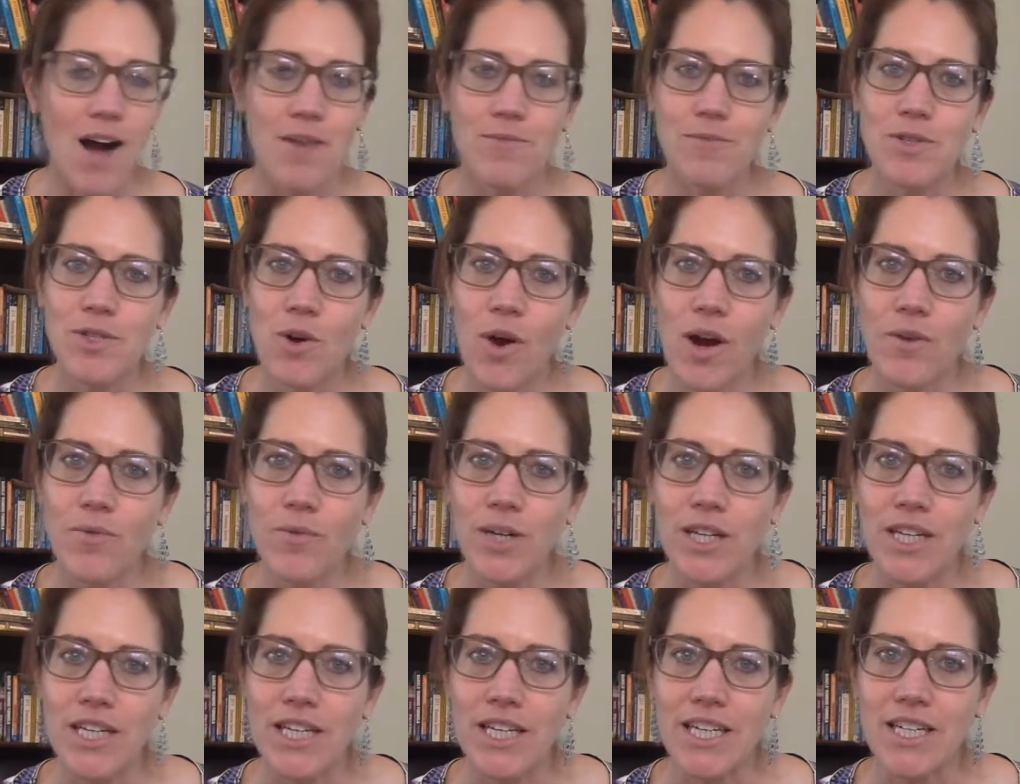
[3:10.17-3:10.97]
So I
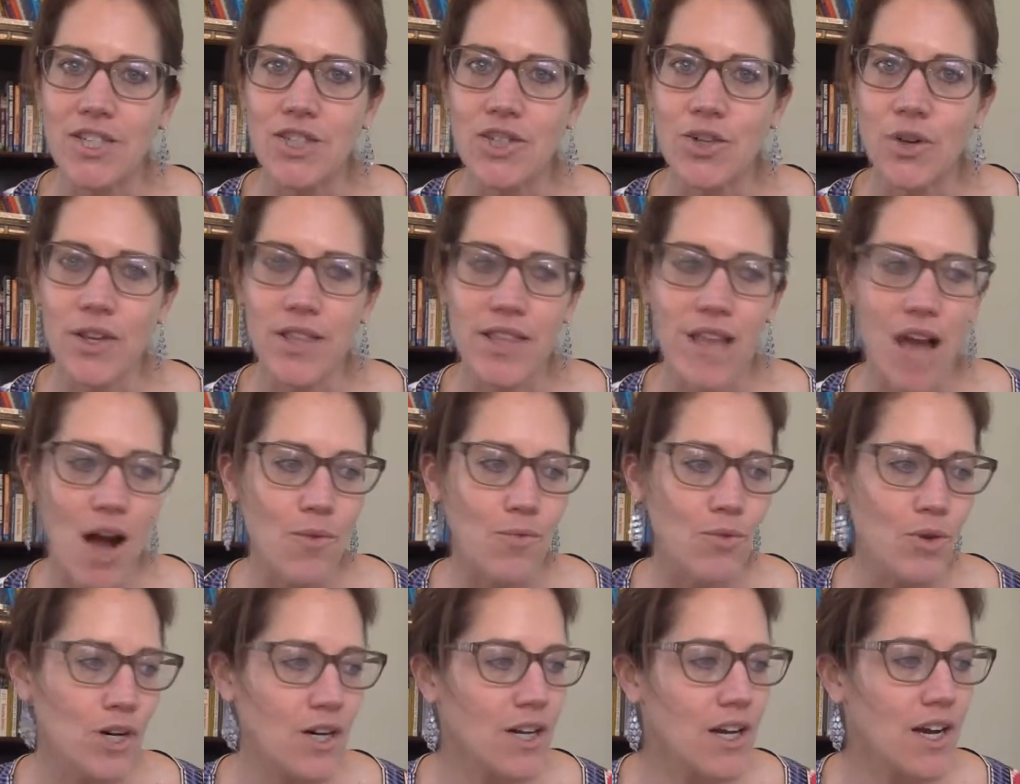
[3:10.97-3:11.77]
really enjoyed
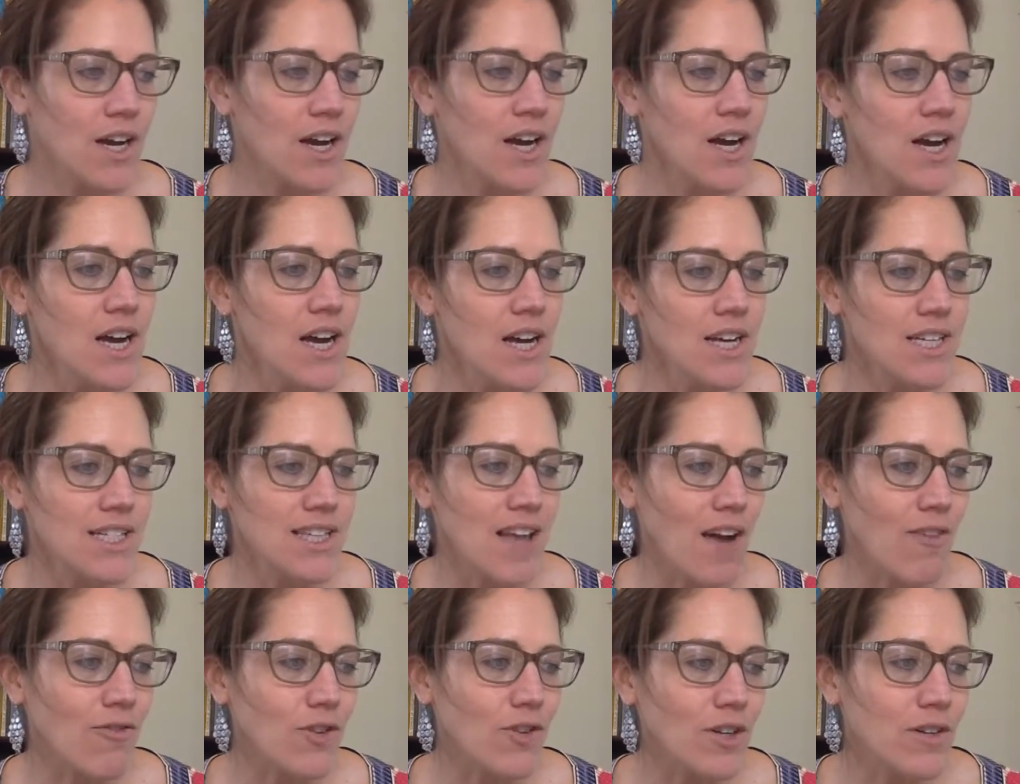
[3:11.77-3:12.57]
that work.
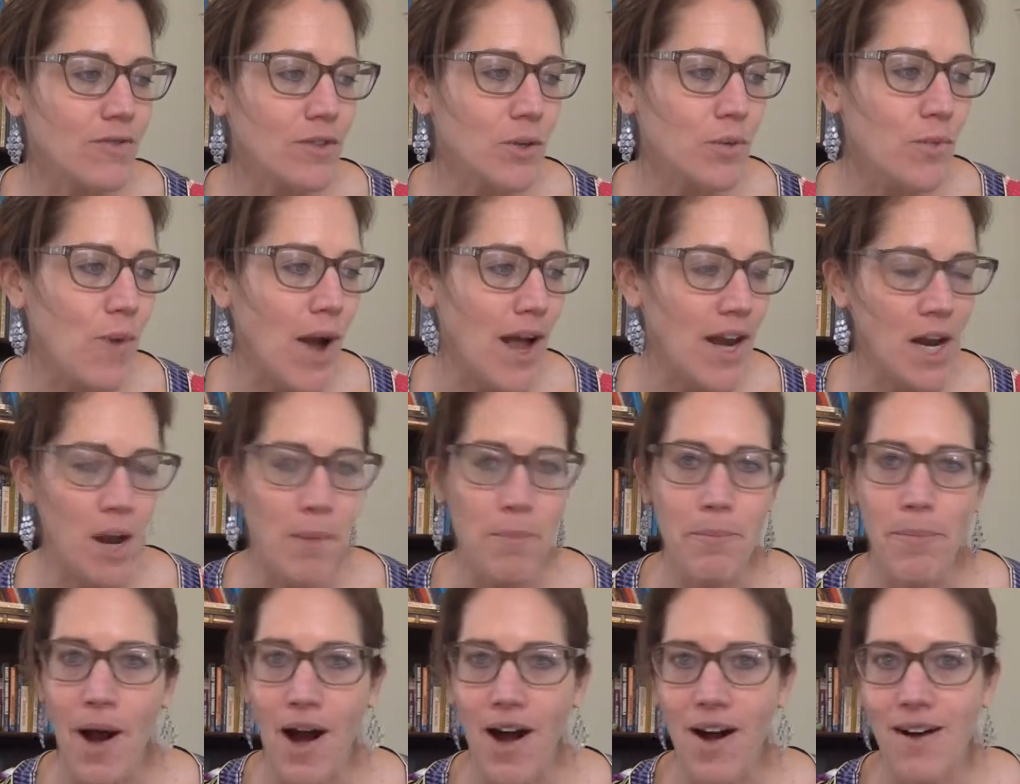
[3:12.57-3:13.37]
Several of you went
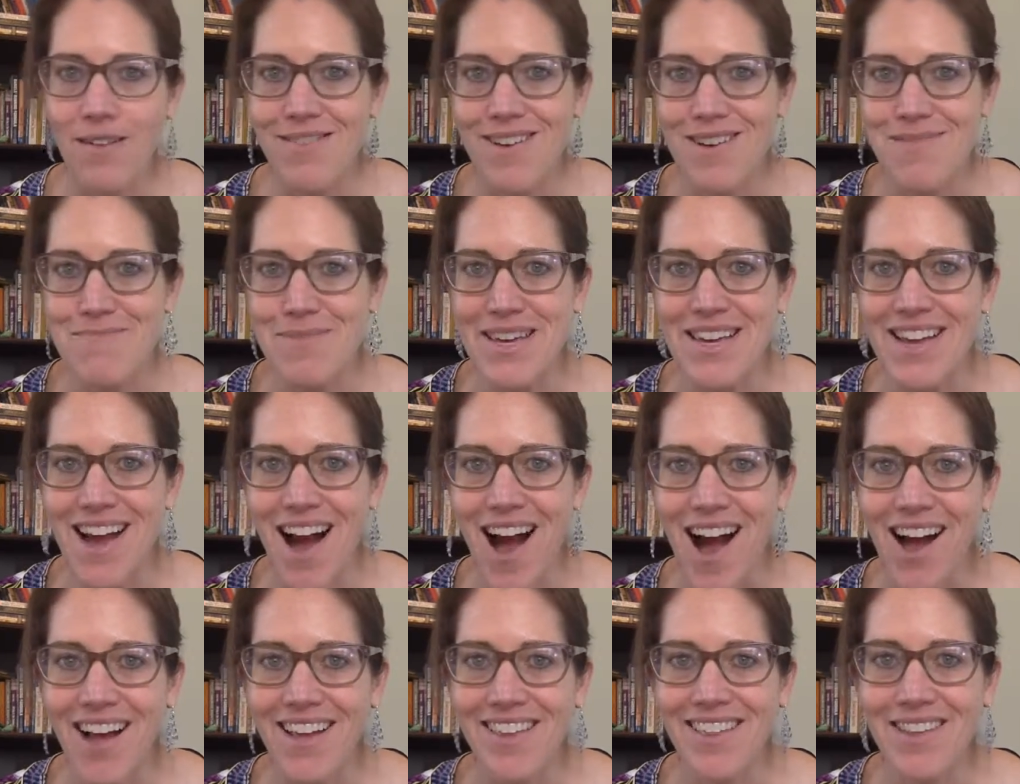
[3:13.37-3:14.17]
above and
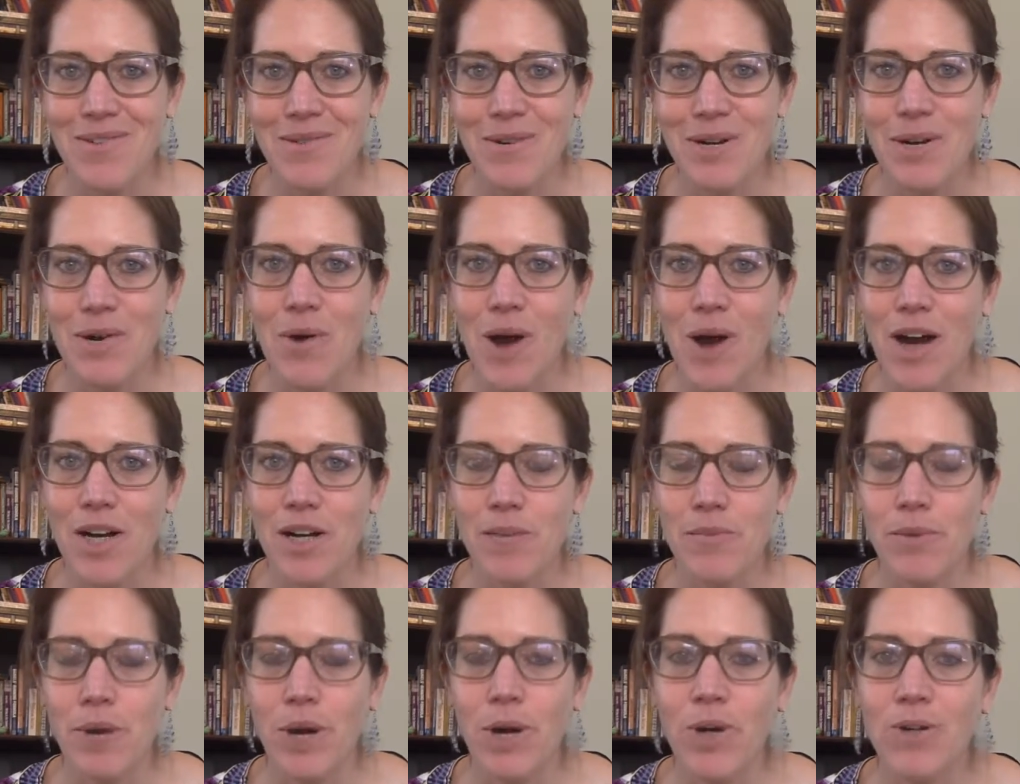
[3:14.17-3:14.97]
beyond the
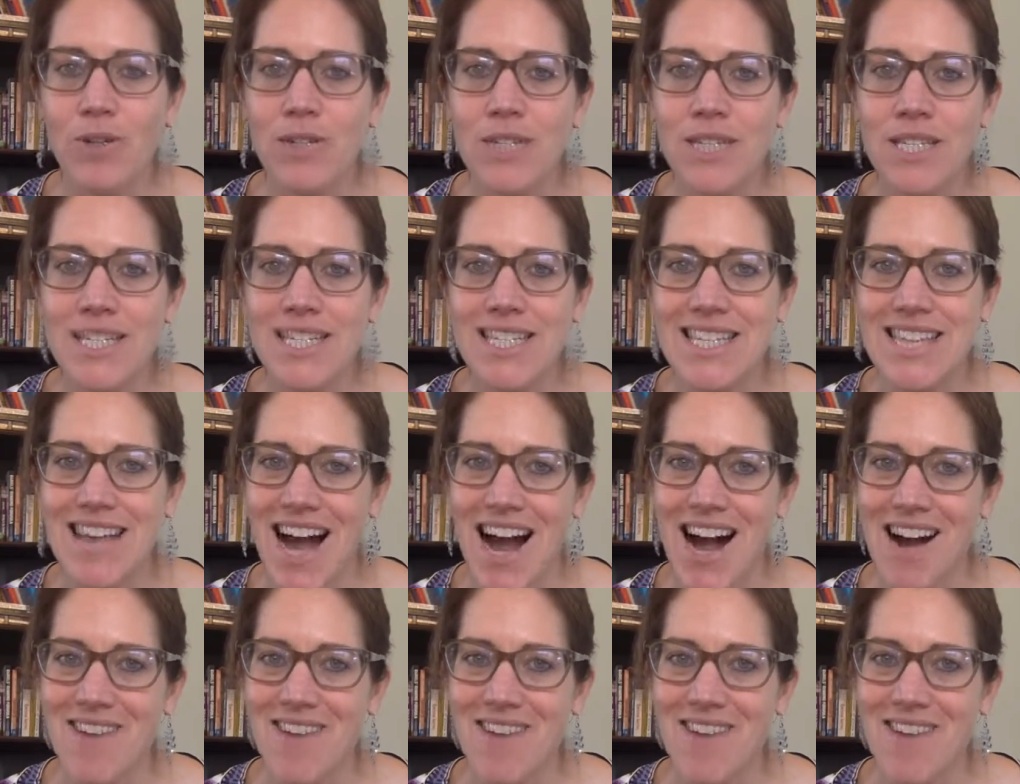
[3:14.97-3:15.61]
required posts.